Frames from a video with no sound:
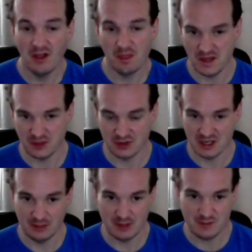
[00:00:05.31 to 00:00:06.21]
This one's a
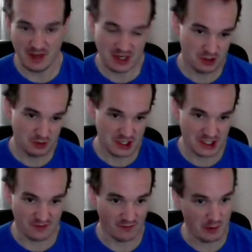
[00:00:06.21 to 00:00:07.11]
little bit special. He's
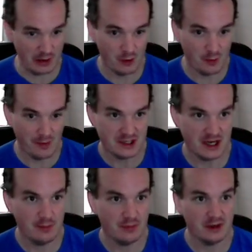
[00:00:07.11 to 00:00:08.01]
different from your normal
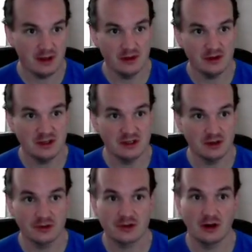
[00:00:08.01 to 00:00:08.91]
Machamp in that he's
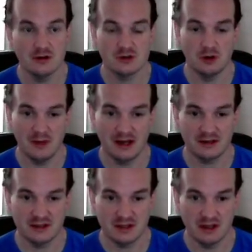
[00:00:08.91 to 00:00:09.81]
got close combat
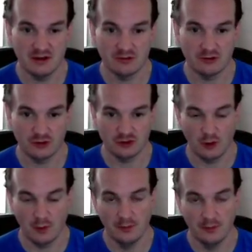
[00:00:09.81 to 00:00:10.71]
instead of cross chop.